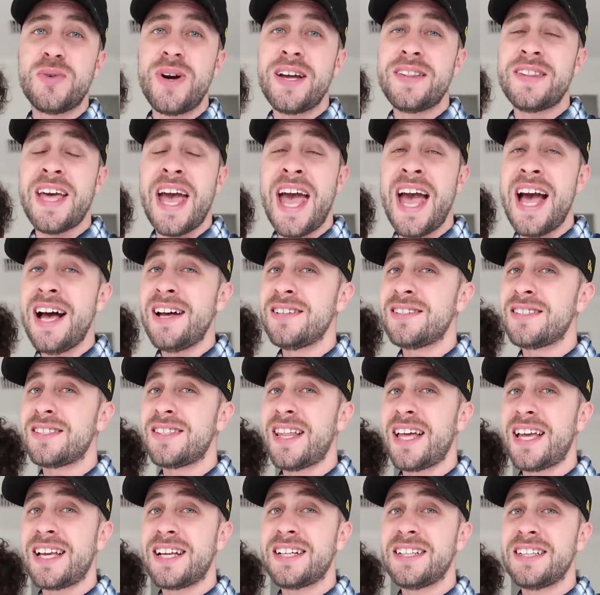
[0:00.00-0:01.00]
around the house
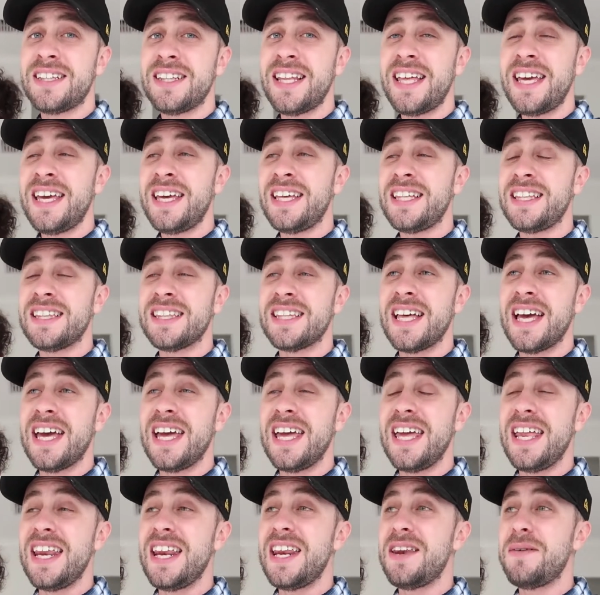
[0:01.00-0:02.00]
like clean,
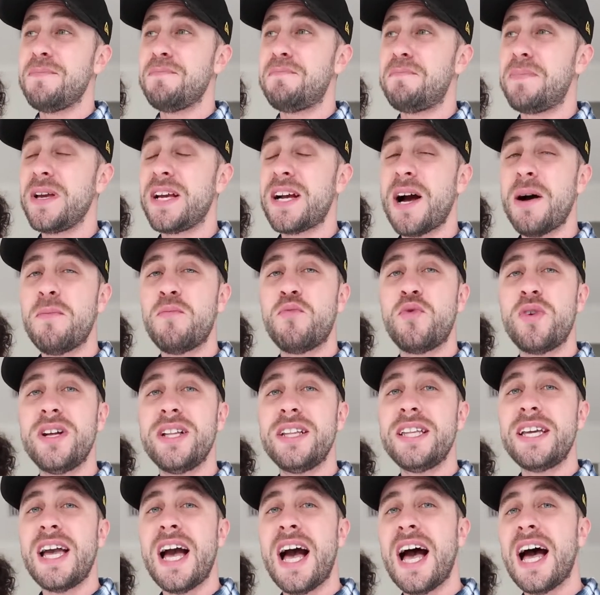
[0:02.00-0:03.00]
that become
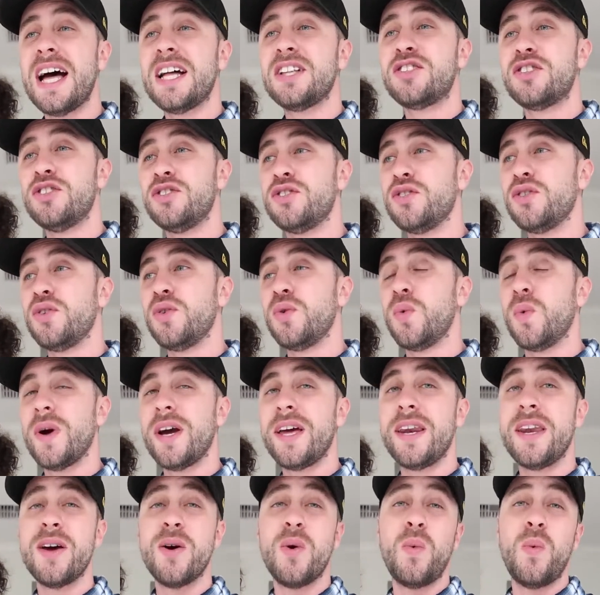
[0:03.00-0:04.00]
really hard to do
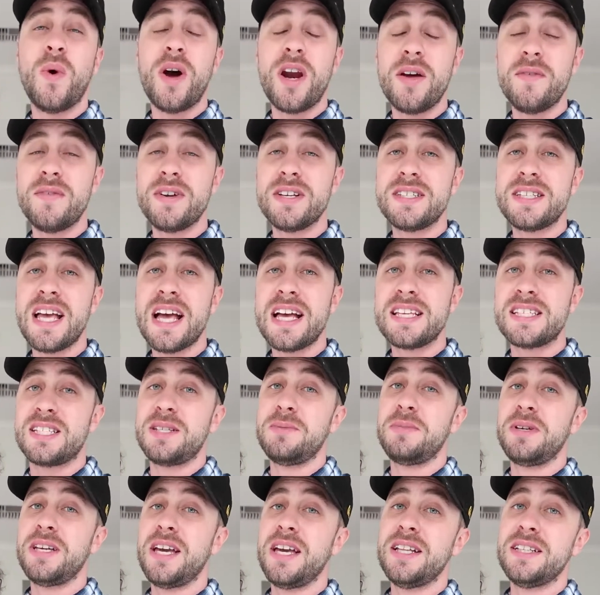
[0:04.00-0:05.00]
when one of us has
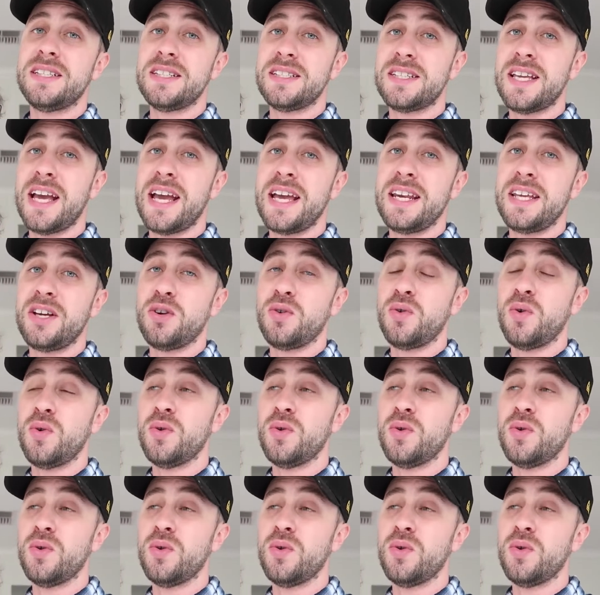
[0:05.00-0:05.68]
to be entertaining her